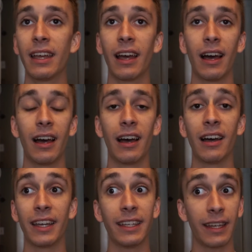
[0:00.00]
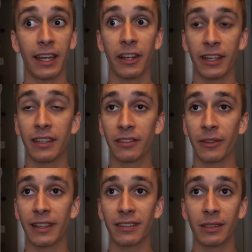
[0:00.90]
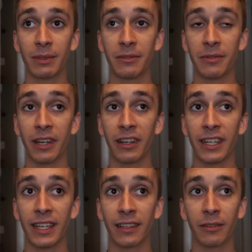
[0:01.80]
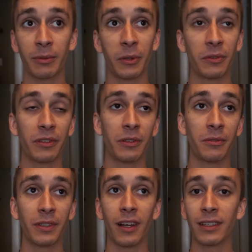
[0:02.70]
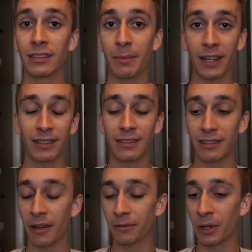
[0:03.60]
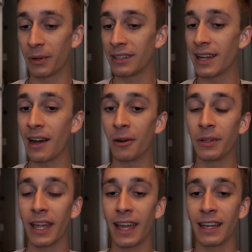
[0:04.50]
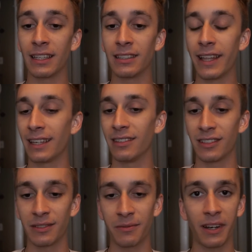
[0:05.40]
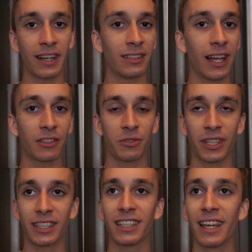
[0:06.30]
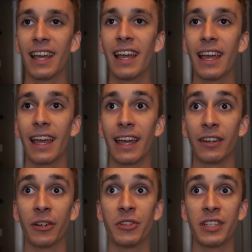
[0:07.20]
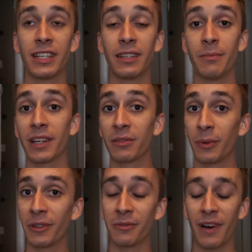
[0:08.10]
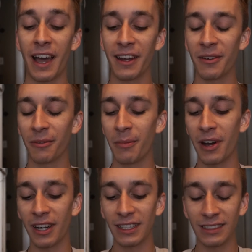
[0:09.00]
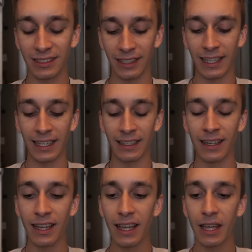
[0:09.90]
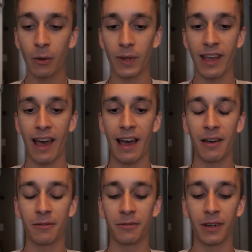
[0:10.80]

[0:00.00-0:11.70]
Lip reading: in Aries, so that's going to be very explosive and unexpected stuff going down, and that just very electric energy mixed with the fire of Mars. And then we have